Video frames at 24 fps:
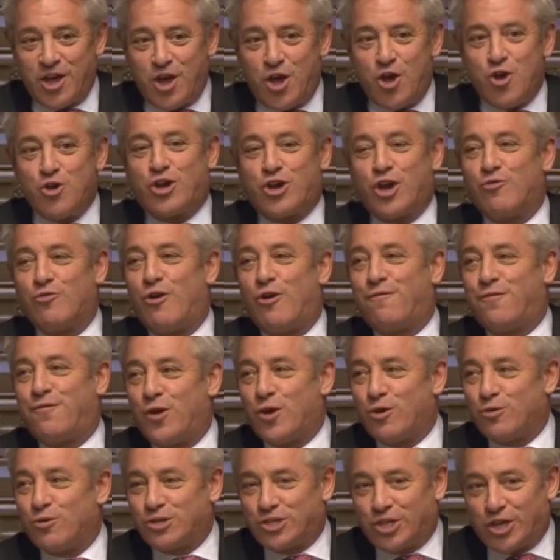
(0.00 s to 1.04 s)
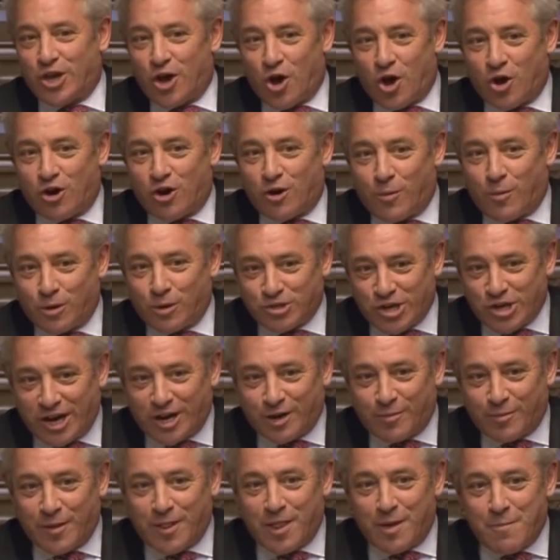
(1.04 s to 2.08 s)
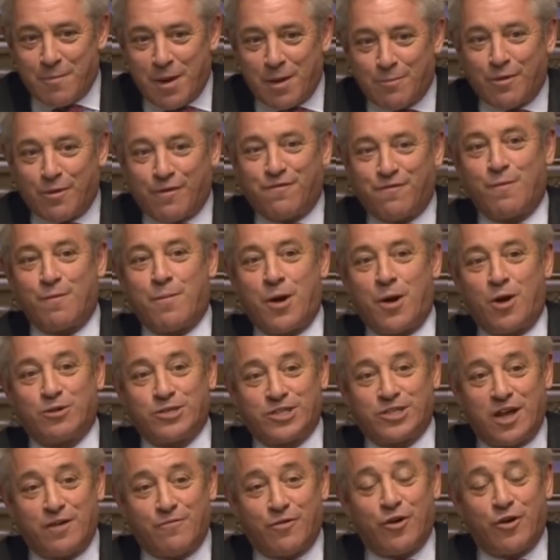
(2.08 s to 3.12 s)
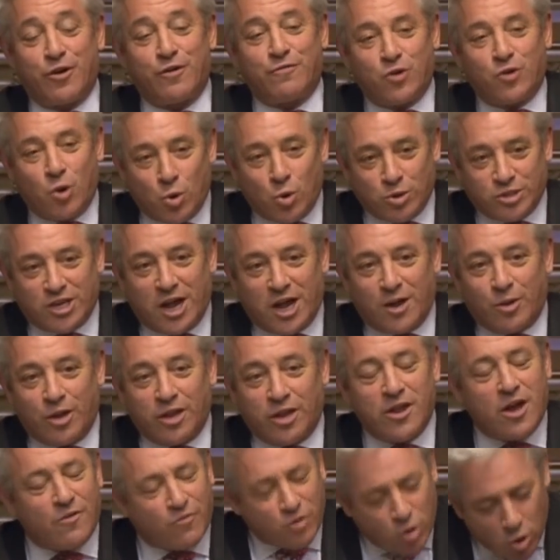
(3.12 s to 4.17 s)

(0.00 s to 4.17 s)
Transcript: Who can refuse the honourable gentleman, the member for Bolsover? And of course, I will.